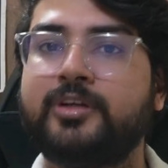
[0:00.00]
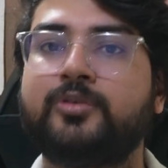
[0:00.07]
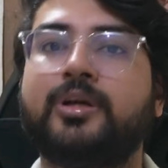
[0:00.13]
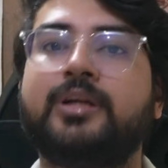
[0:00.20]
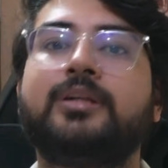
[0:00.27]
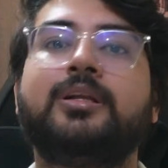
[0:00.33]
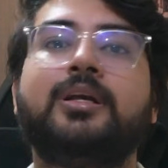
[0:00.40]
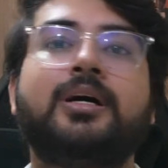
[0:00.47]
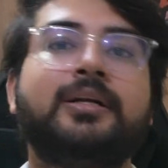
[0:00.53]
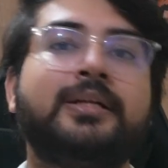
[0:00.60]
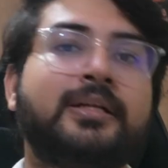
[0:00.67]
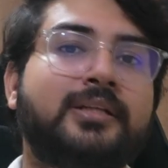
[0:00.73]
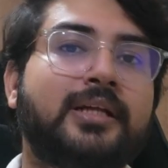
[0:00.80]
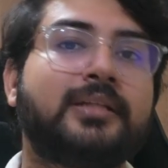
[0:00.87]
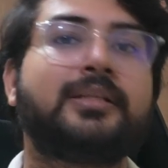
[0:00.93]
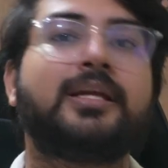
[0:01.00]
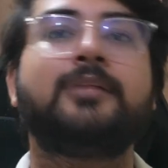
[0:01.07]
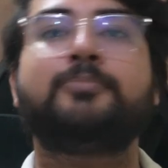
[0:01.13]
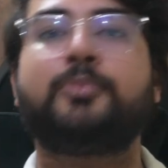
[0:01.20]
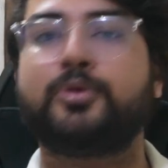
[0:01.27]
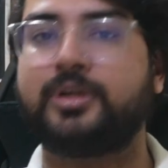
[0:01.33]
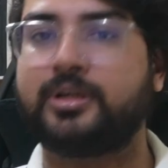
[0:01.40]
you can learn it and
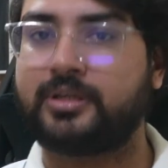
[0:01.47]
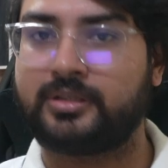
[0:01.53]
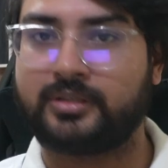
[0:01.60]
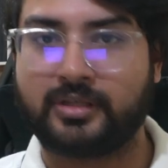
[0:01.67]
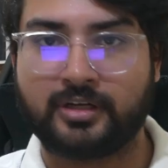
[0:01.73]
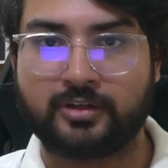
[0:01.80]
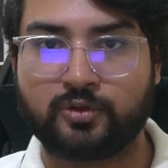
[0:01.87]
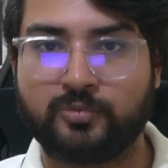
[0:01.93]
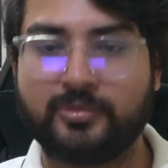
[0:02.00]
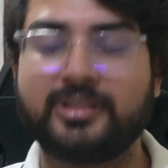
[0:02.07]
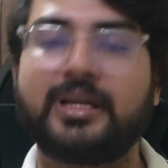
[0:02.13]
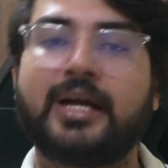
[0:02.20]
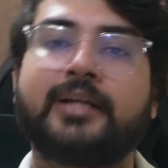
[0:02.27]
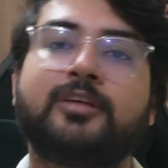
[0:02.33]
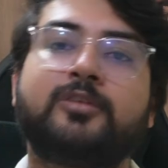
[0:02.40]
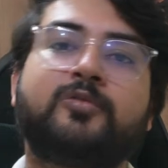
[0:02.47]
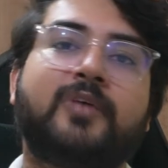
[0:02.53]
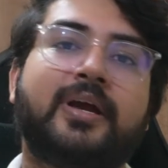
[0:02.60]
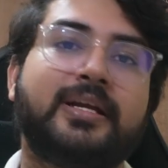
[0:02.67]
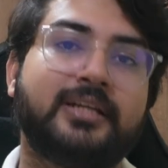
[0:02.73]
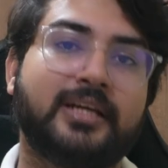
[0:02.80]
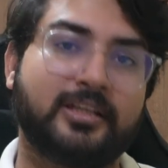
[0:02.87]
then put it in the resume. That is
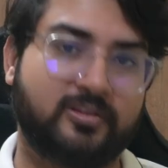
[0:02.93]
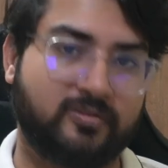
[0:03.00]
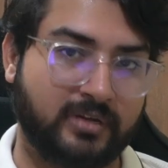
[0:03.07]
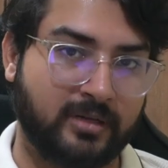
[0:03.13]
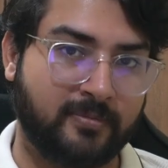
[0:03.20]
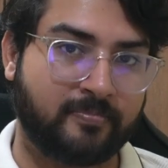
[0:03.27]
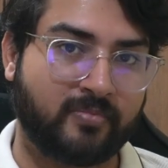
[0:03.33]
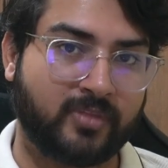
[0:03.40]
fine as well.